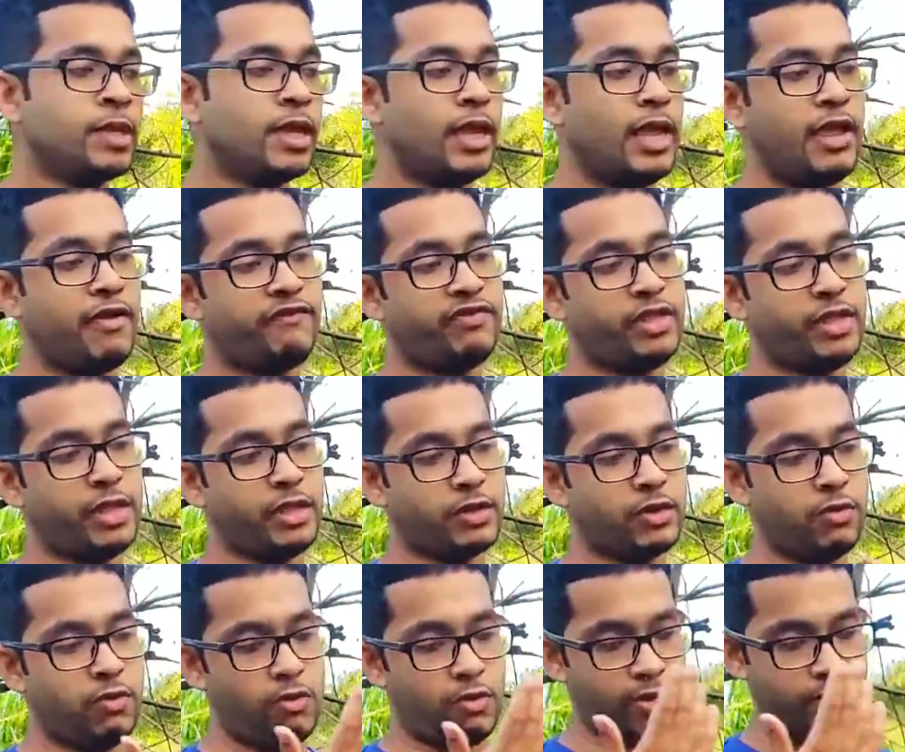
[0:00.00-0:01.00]
If the
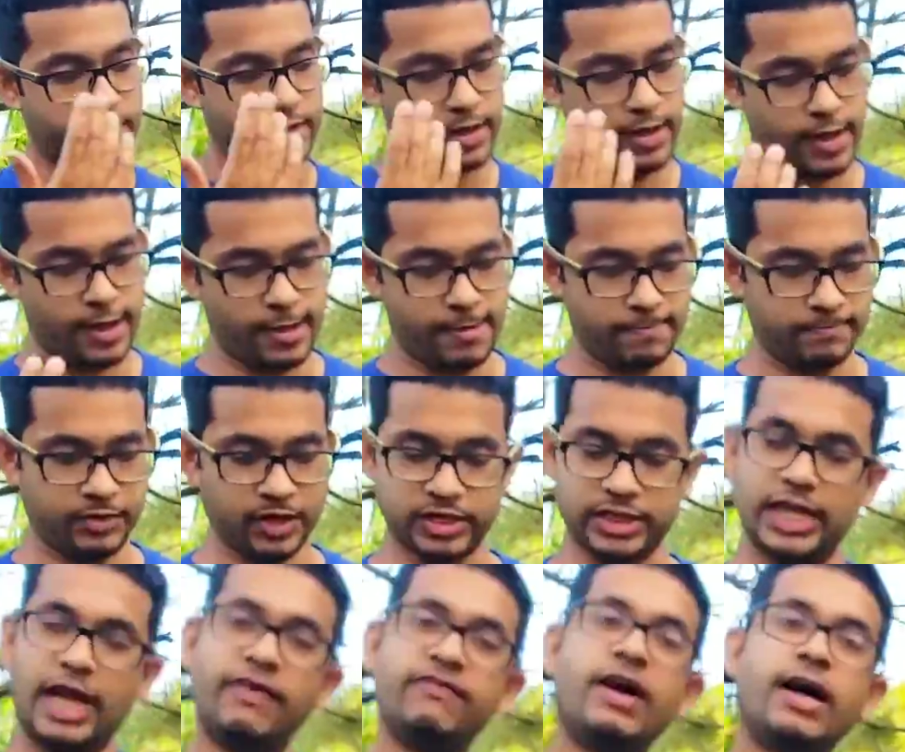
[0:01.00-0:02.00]
corn
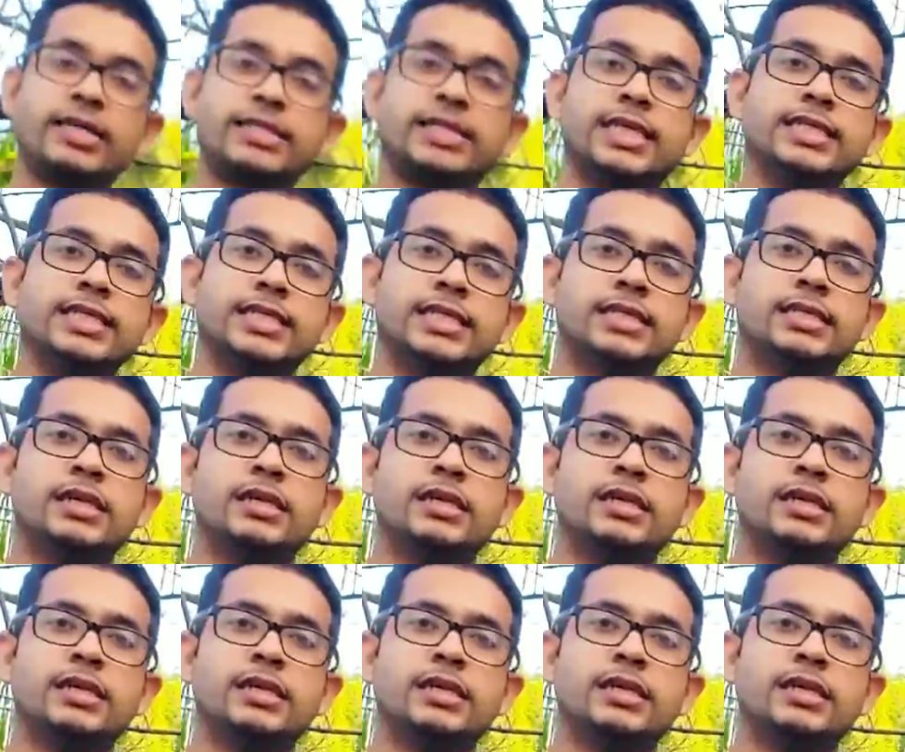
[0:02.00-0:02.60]
doesn't have access